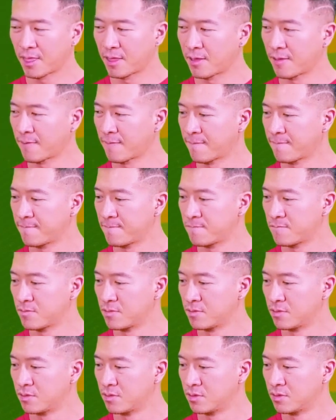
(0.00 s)

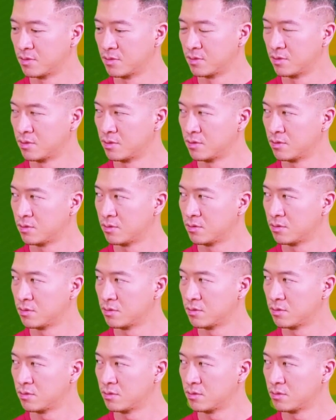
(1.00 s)

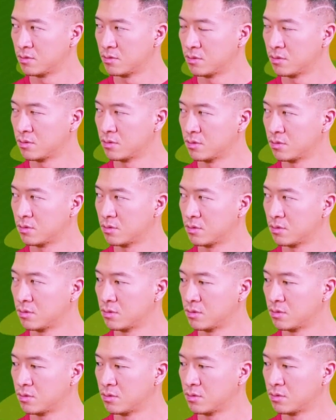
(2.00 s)

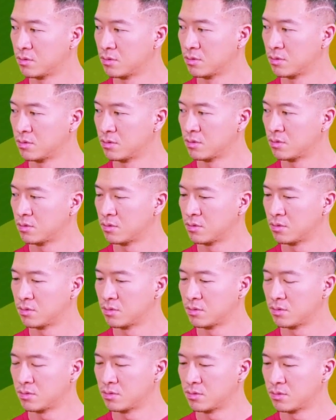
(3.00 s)

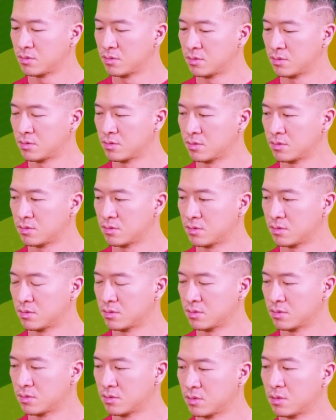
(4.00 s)

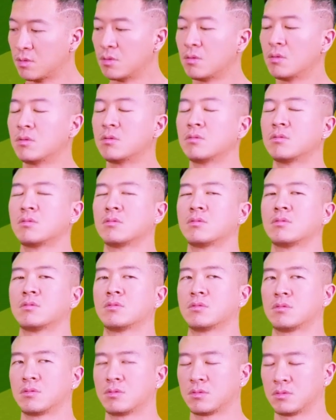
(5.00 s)

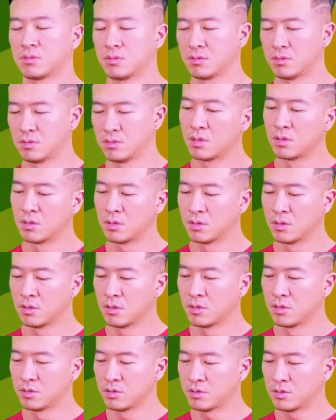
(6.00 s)

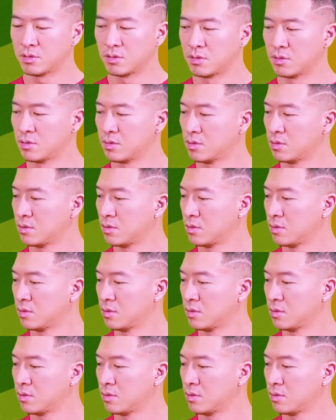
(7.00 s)
This person isn't speaking.